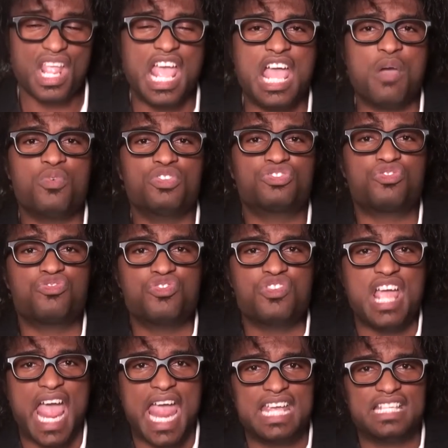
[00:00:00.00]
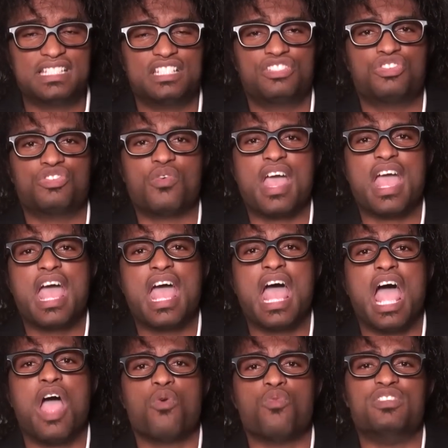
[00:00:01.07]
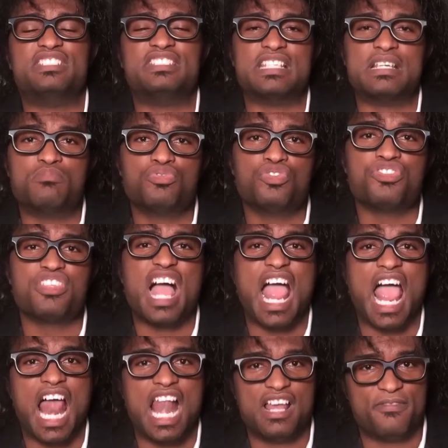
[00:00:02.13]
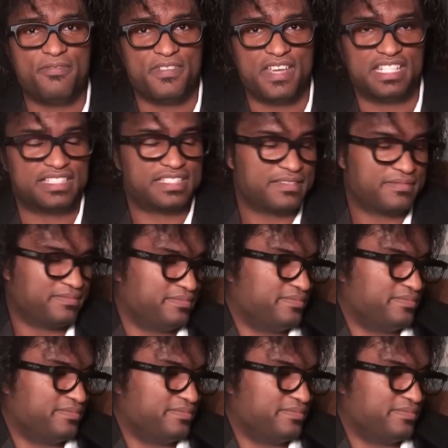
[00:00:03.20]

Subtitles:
It was created to resemble the elephant.